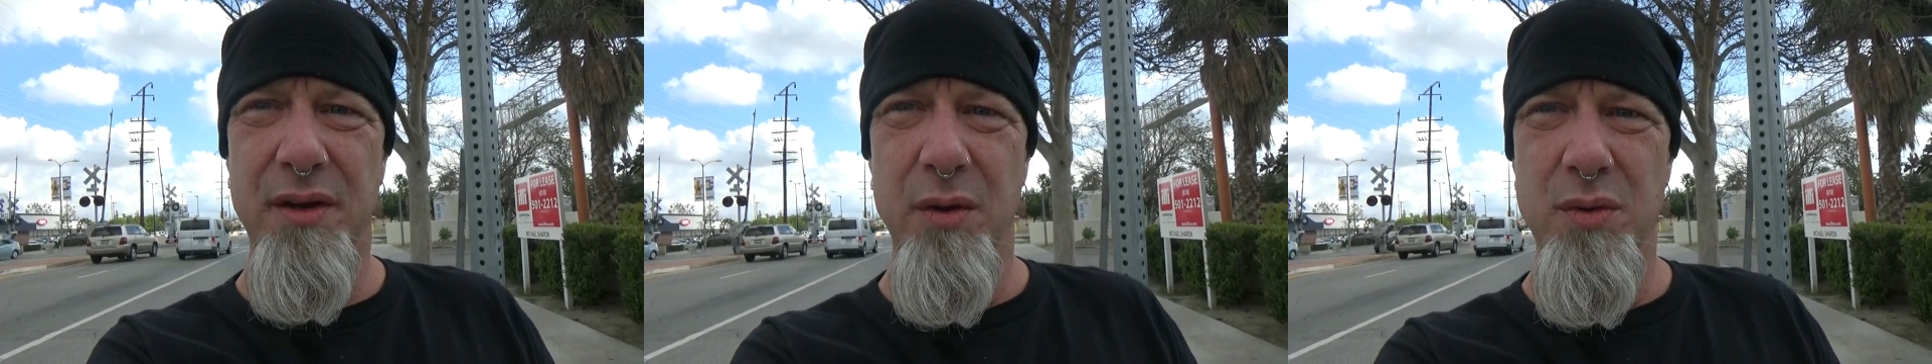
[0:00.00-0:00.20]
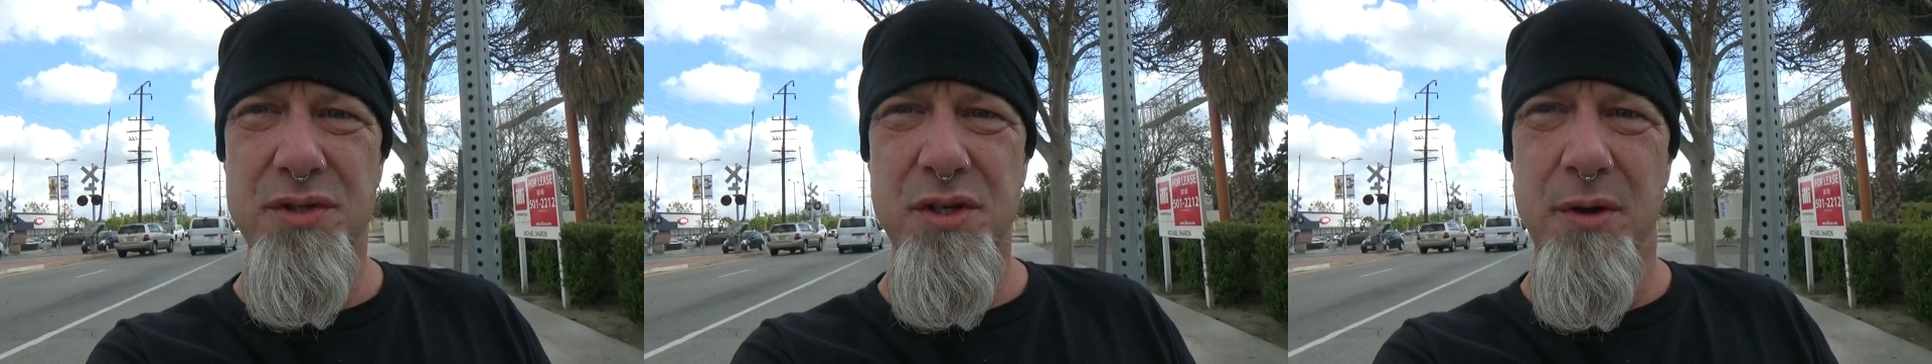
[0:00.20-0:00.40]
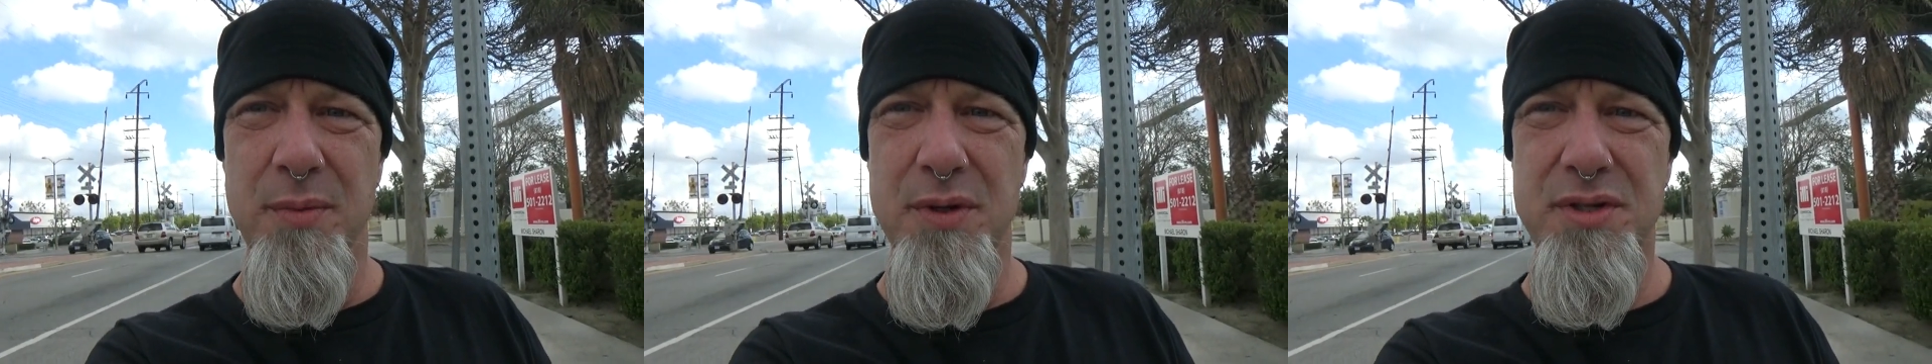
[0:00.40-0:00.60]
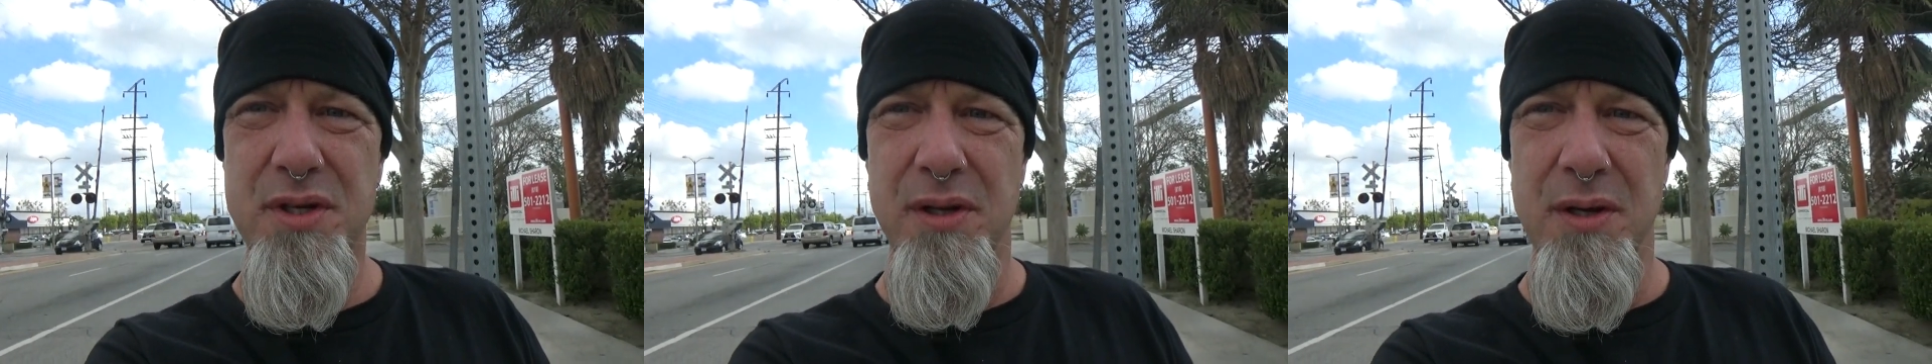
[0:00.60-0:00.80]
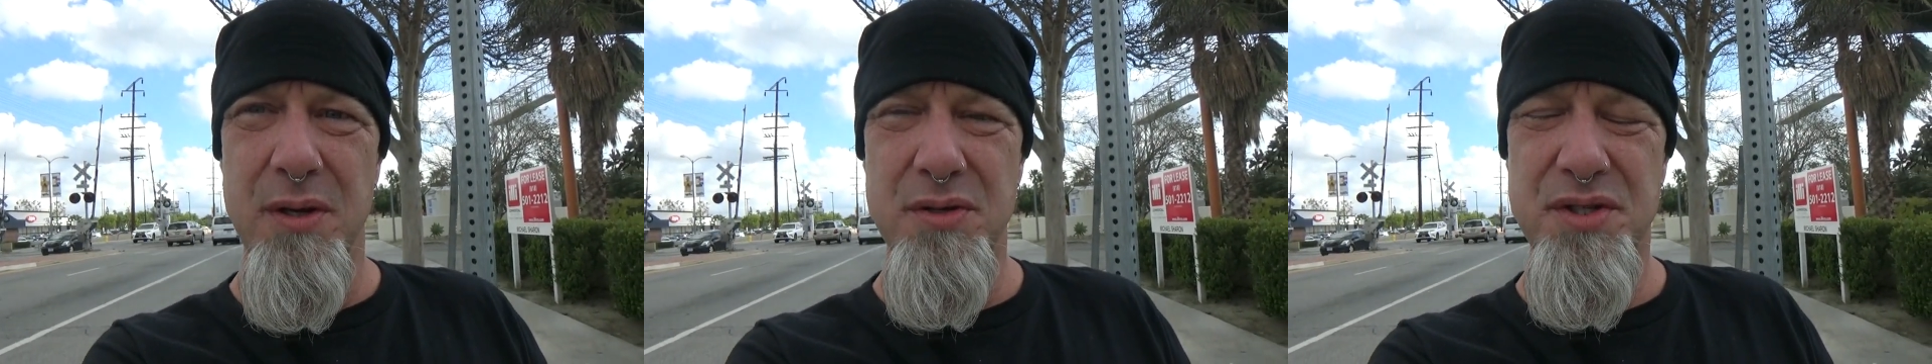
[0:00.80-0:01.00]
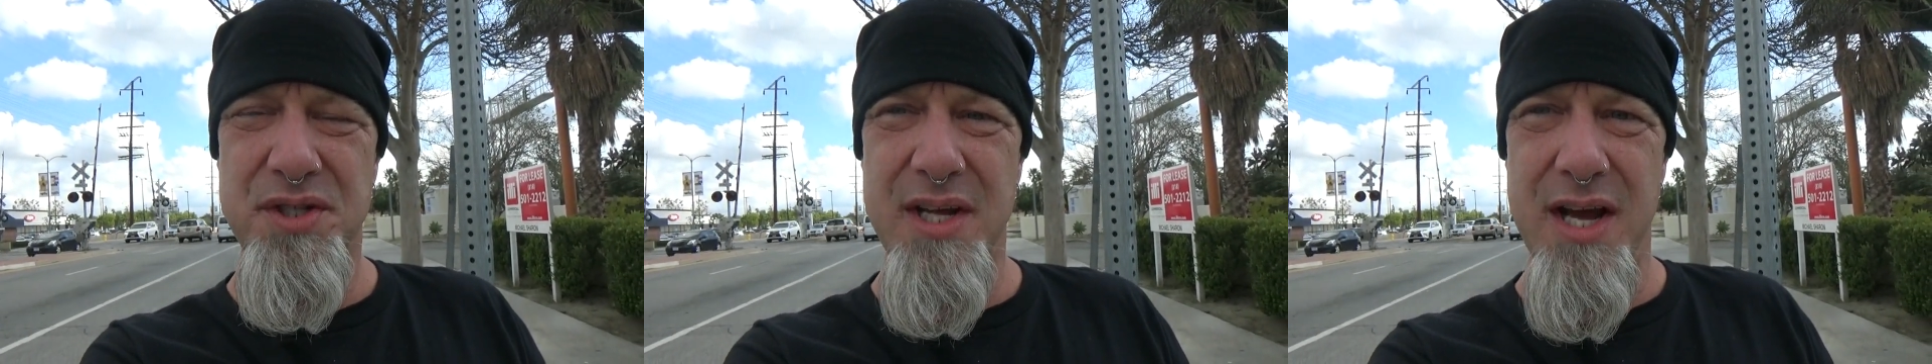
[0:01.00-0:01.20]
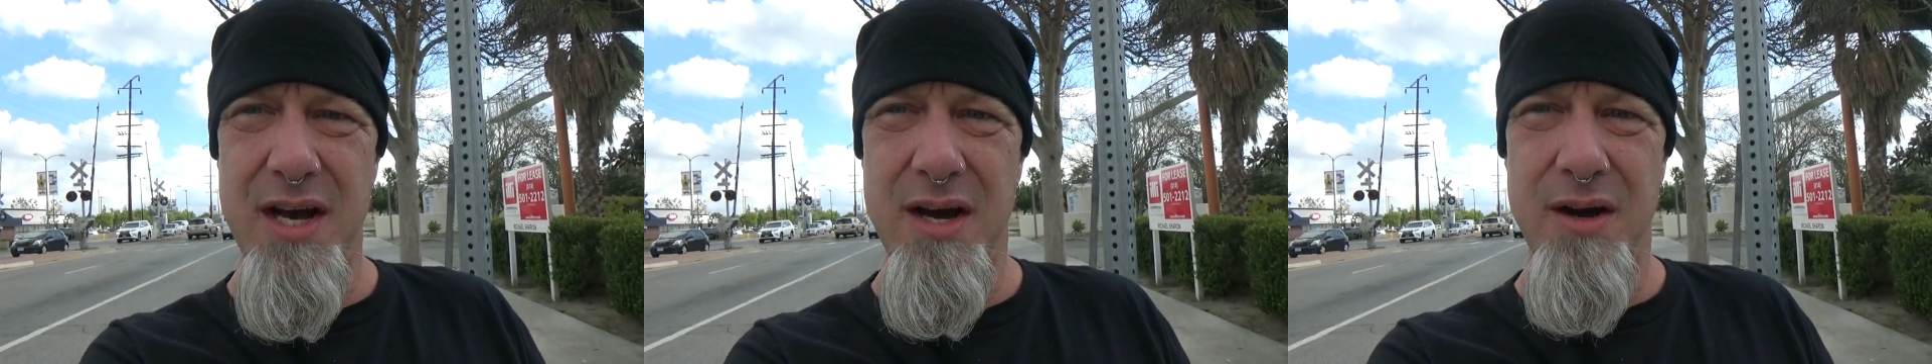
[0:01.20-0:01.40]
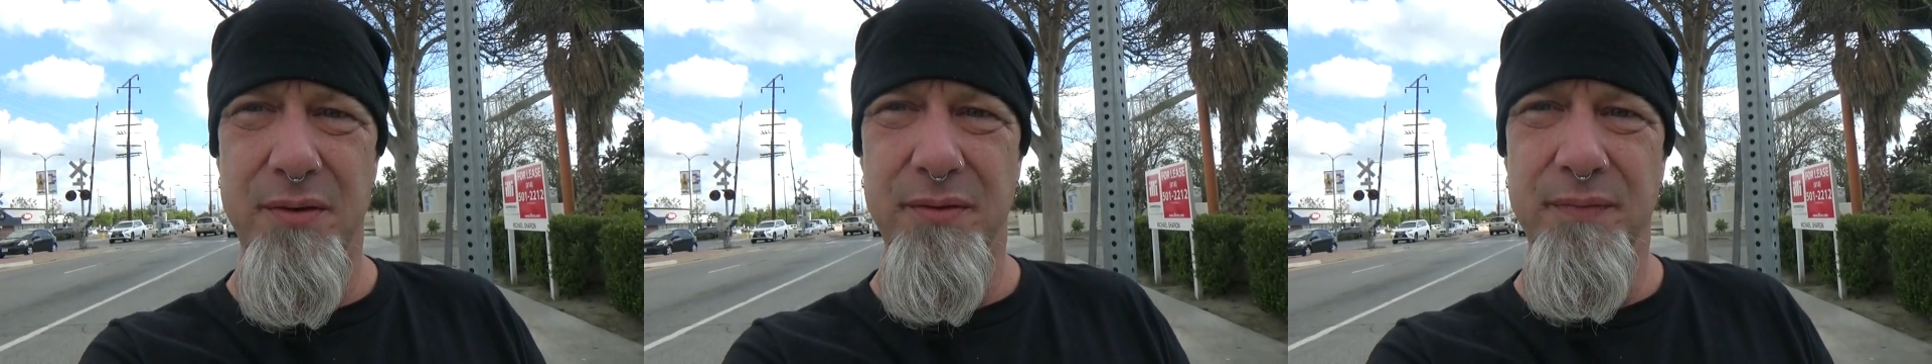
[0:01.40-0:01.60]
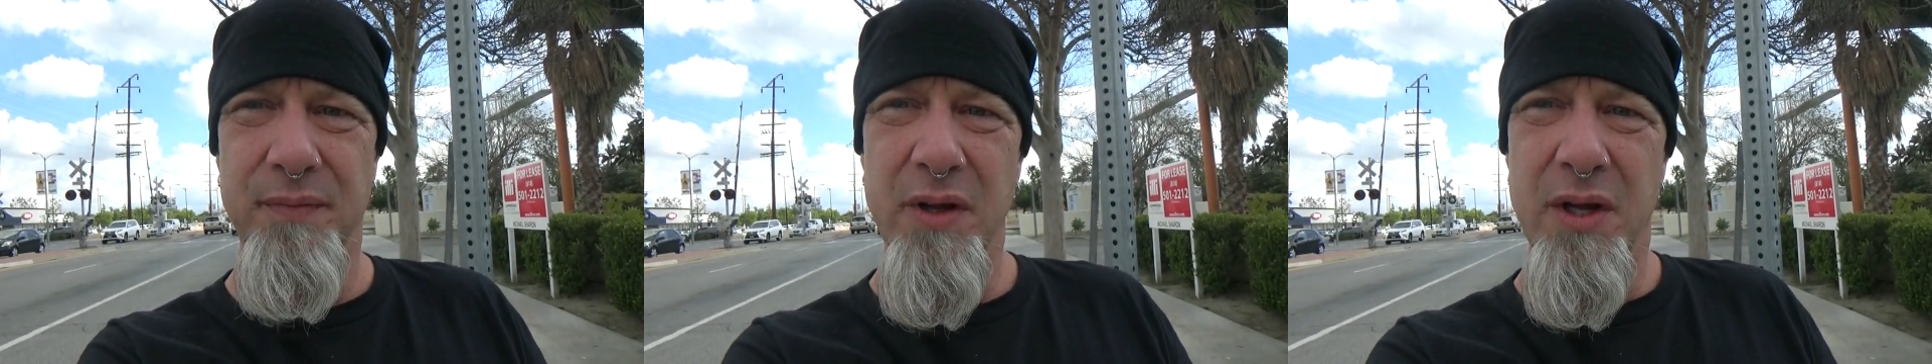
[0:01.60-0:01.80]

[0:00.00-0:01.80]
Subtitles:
it was almost closed down.